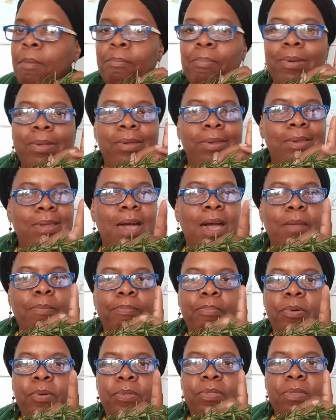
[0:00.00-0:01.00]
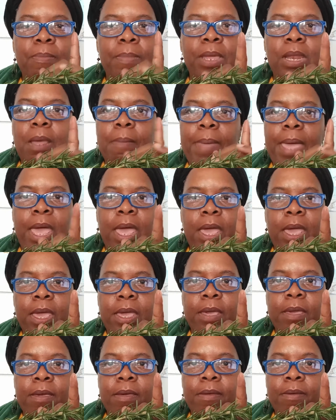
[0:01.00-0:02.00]
but not put them in a
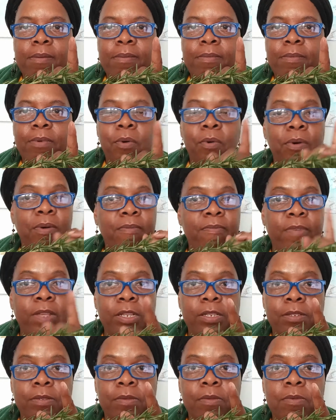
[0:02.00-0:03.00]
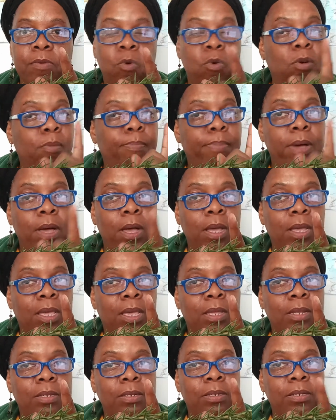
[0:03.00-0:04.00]
bag or a vessel or a
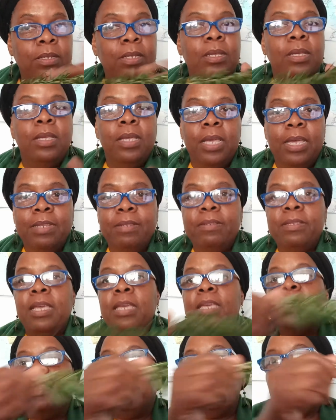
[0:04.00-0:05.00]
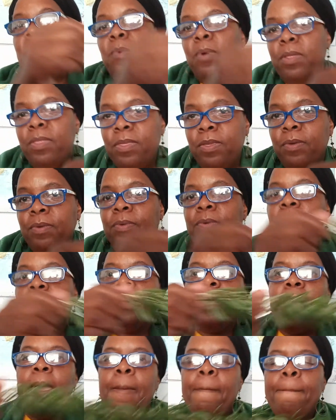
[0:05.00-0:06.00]
pocket and take any with you.
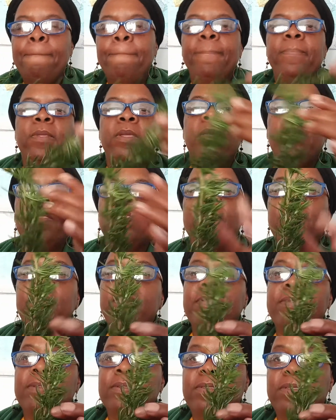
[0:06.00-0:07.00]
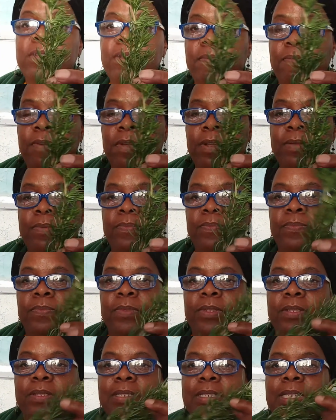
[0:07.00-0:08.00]
Okay, this is different.
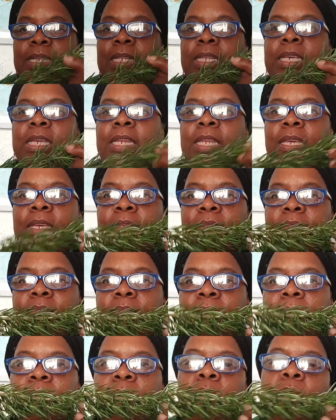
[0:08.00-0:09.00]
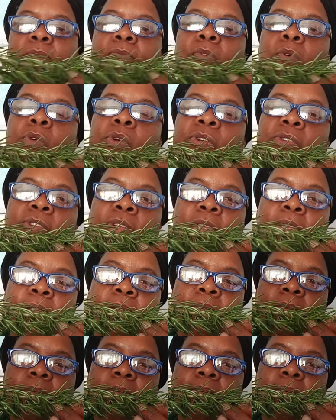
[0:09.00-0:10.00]
This is gleaning or
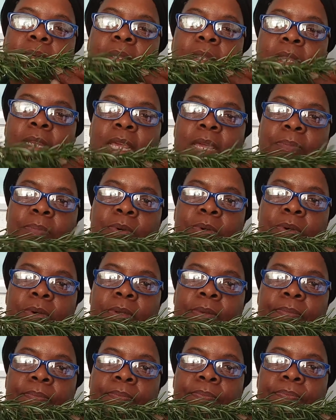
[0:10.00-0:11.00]
foraging in the neighborhood.